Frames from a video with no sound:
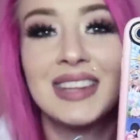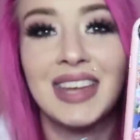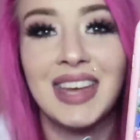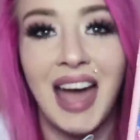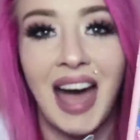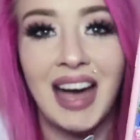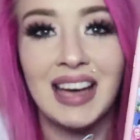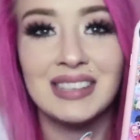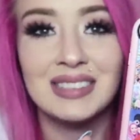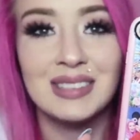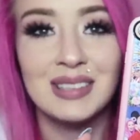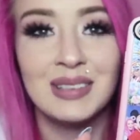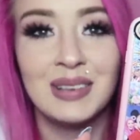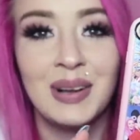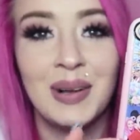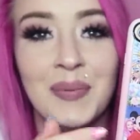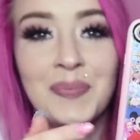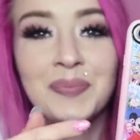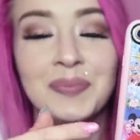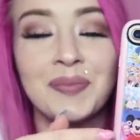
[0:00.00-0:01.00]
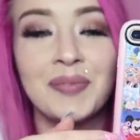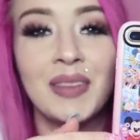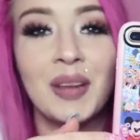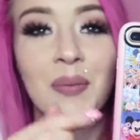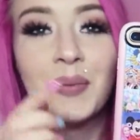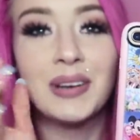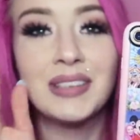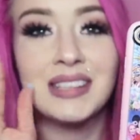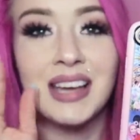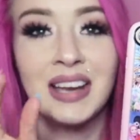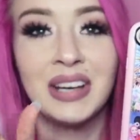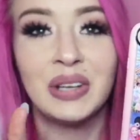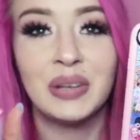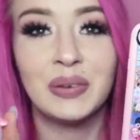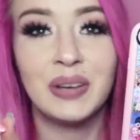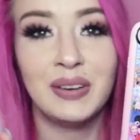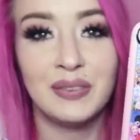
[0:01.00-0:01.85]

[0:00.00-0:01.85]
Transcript: the castle was under